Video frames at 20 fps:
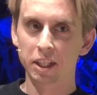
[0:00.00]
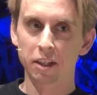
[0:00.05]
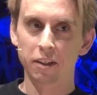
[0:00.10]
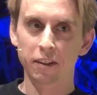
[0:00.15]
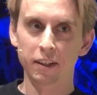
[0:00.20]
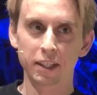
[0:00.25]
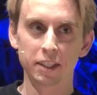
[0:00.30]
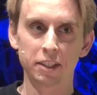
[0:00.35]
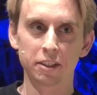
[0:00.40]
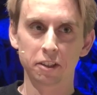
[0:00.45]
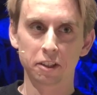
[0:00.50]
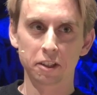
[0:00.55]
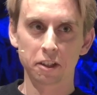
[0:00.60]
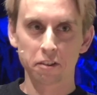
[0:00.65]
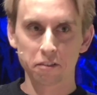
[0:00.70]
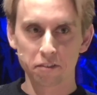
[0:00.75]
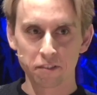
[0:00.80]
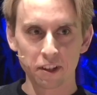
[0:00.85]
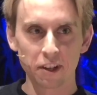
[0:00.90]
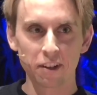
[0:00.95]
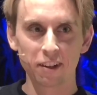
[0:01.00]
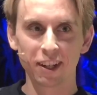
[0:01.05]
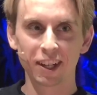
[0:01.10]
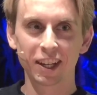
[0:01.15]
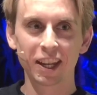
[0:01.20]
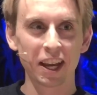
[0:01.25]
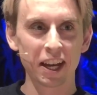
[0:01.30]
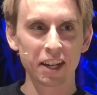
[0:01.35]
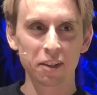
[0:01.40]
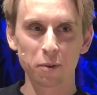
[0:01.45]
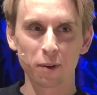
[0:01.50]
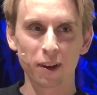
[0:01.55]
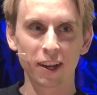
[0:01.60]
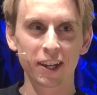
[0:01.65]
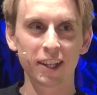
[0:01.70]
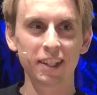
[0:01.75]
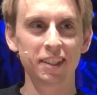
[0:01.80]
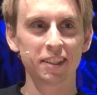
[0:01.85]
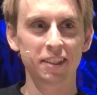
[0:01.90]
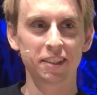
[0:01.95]
I, I had to go very
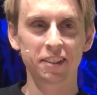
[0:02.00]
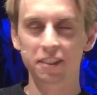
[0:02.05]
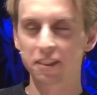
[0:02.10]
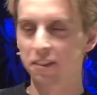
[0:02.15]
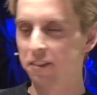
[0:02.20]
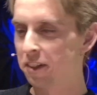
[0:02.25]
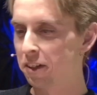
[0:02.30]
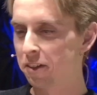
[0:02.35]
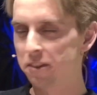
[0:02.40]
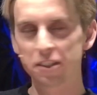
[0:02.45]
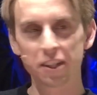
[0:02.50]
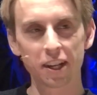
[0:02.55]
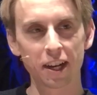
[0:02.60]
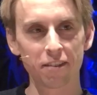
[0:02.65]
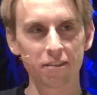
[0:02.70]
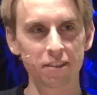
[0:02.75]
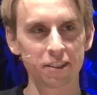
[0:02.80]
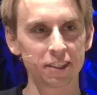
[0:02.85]
lightweight, so no shavers.